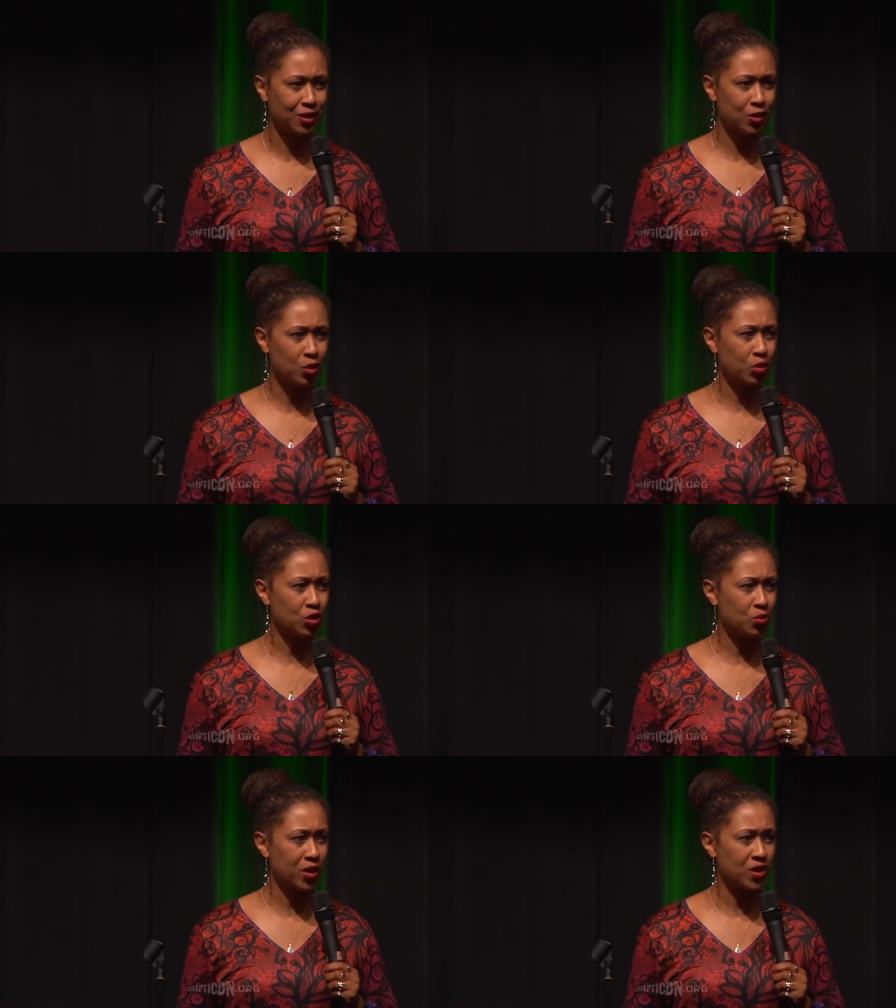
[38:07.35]
You know, you
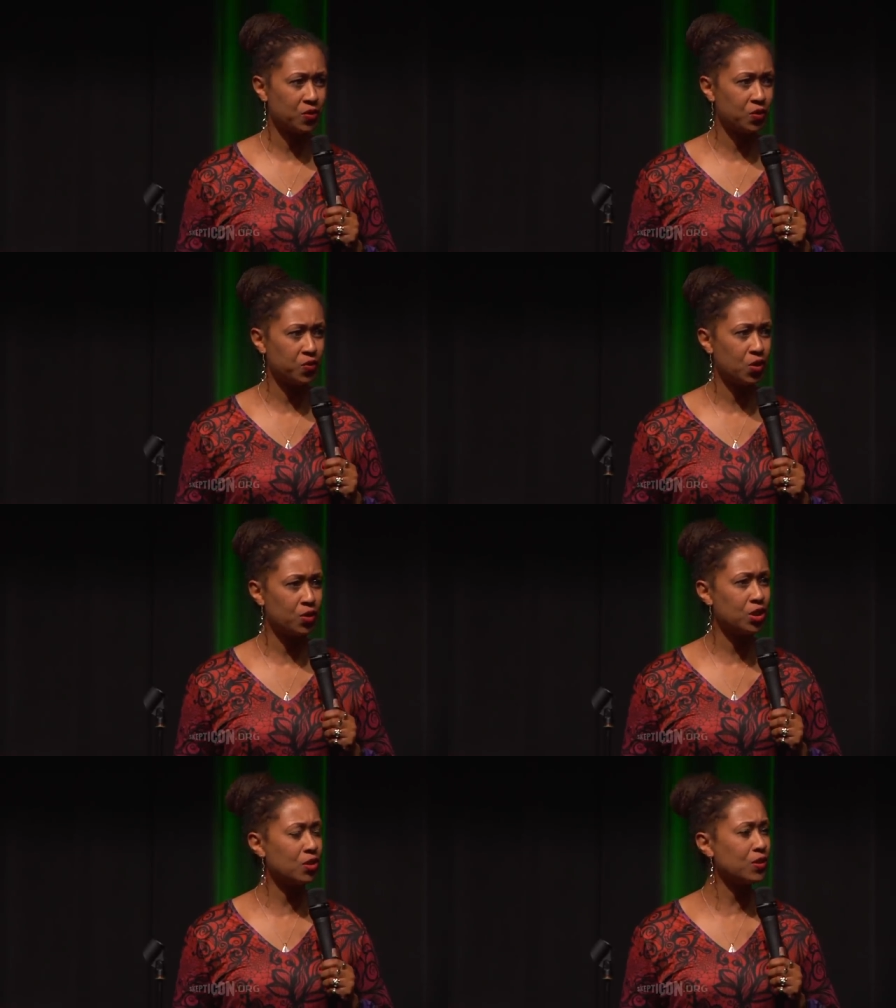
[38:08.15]
put your best foot
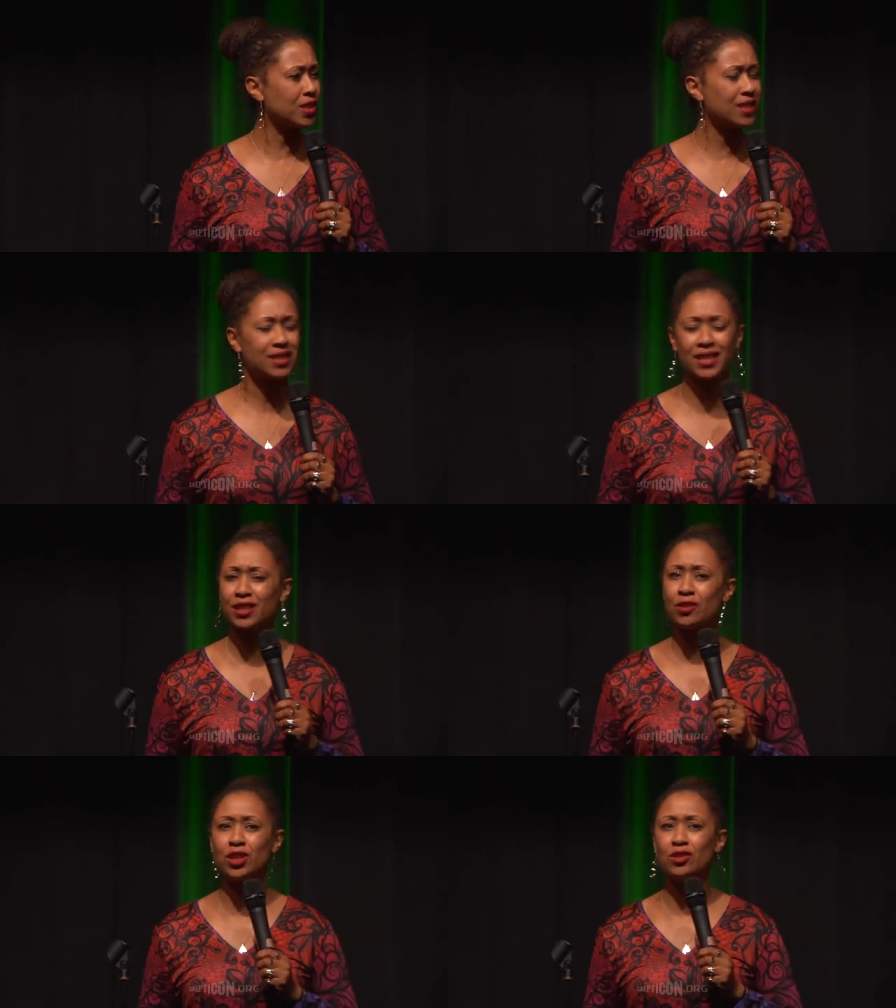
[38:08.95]
forward. You know, it's, it's like,
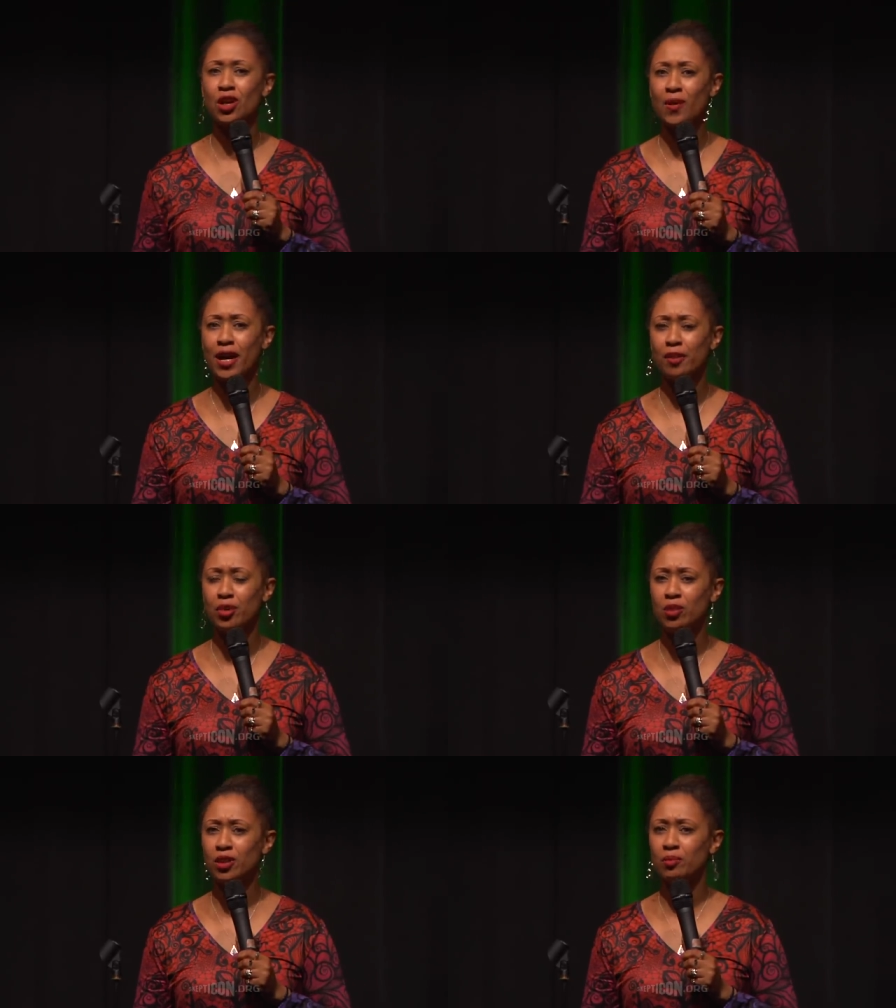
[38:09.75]
you know, you go out in
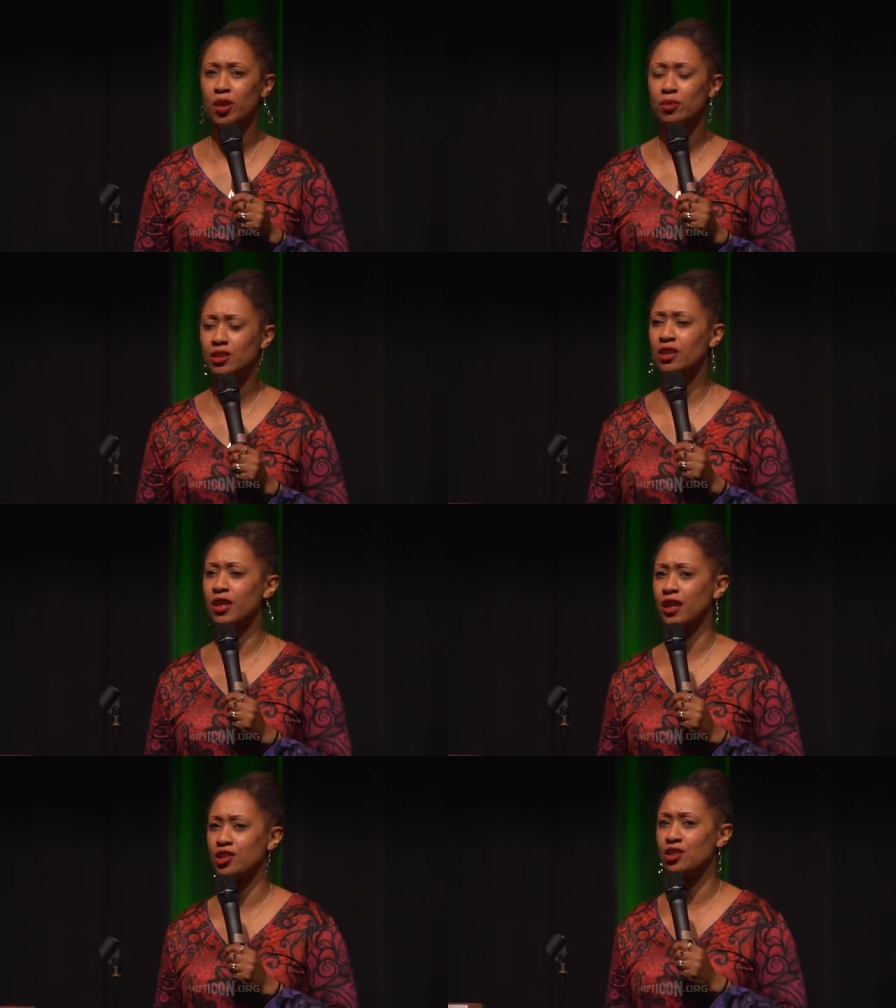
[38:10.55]
public, people are
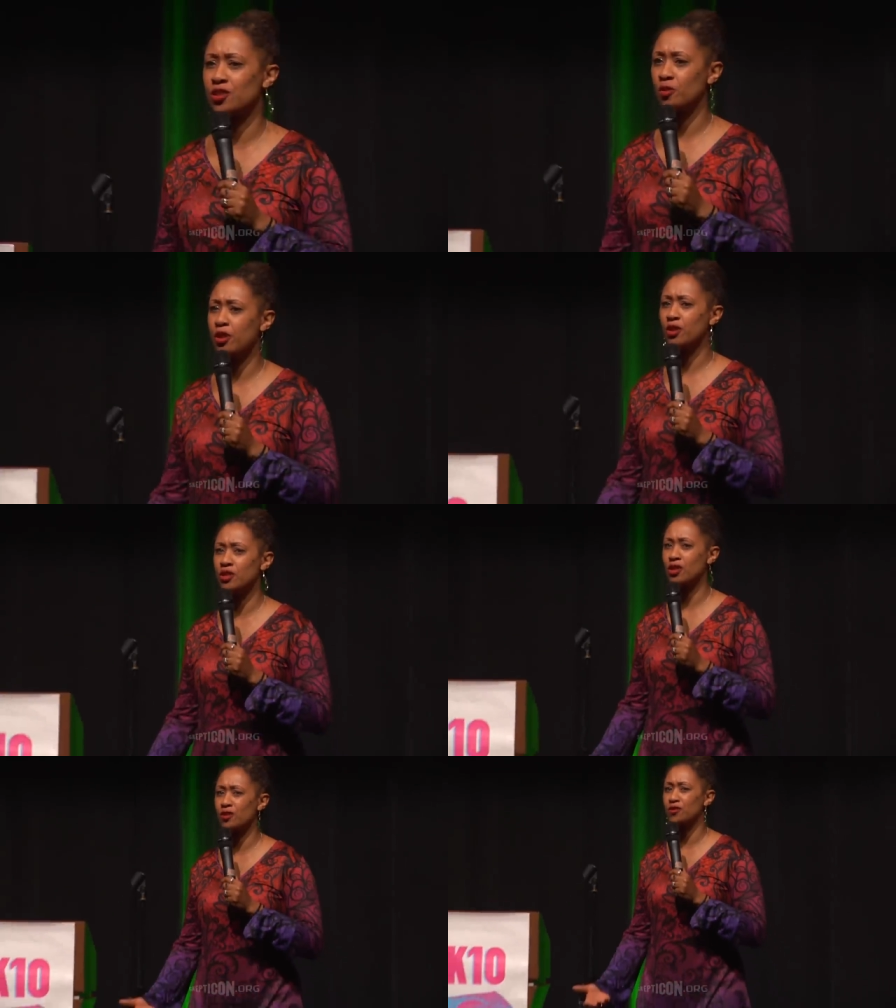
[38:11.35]
looking at you. It's community
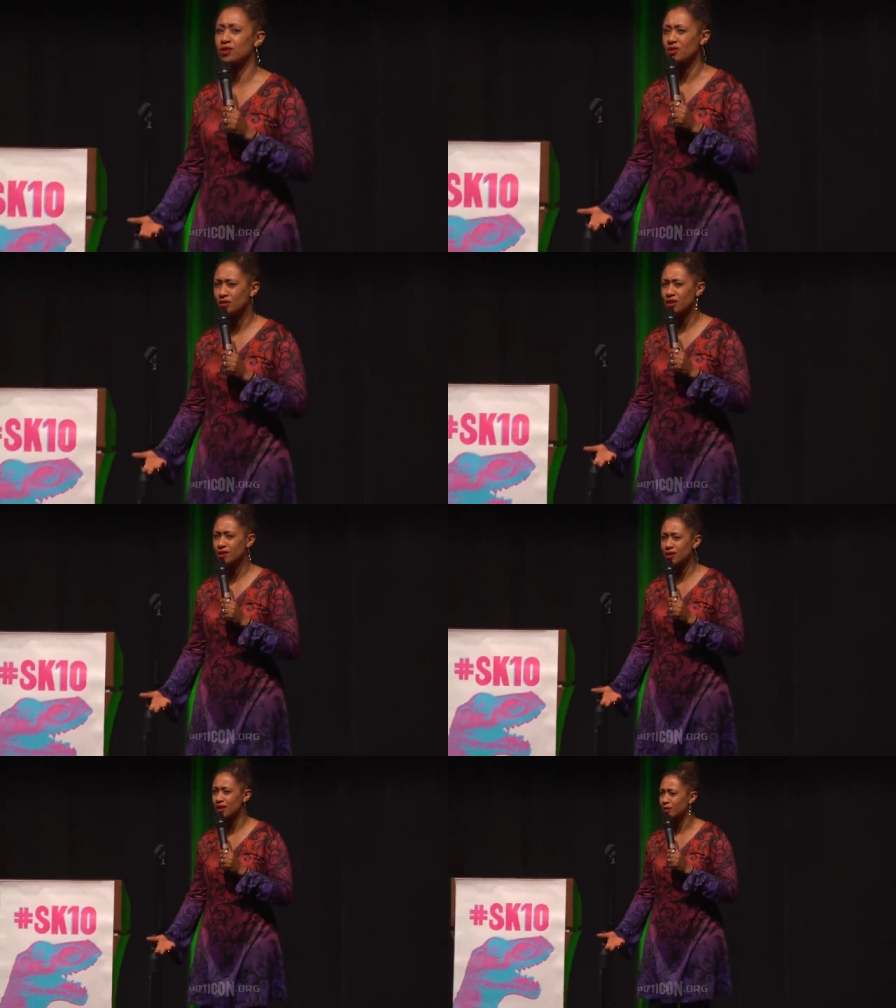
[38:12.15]
service.
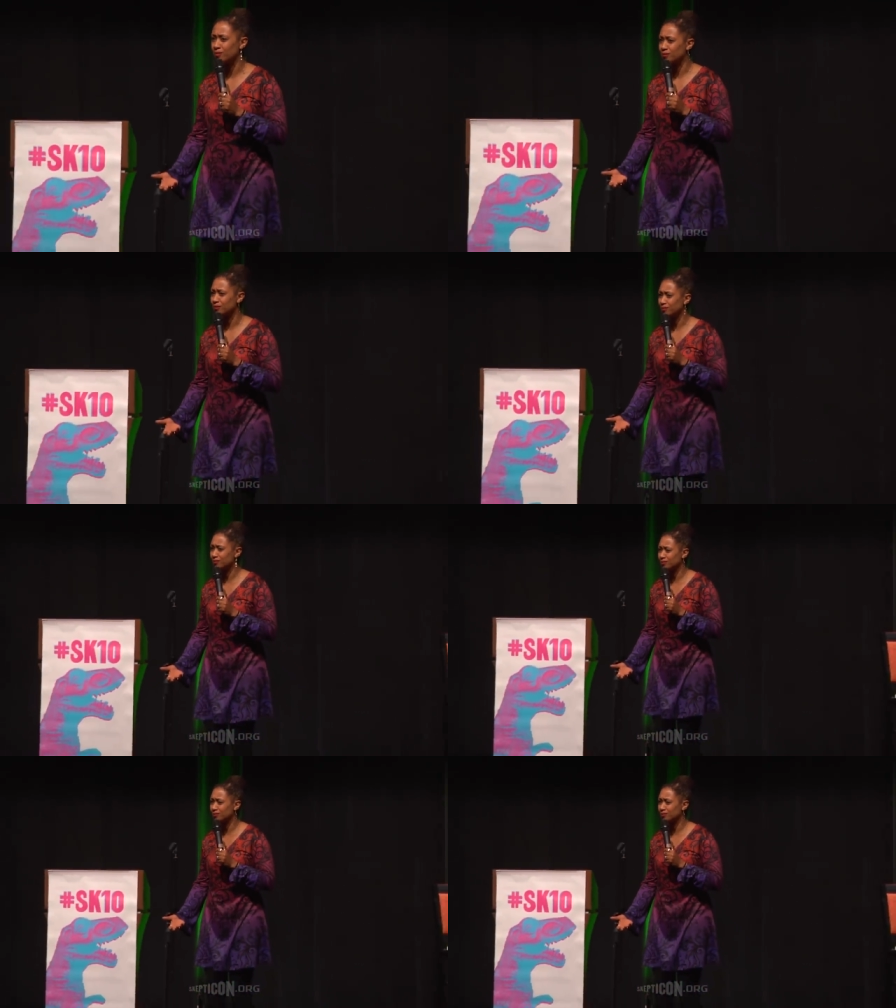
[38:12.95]
Gussy up.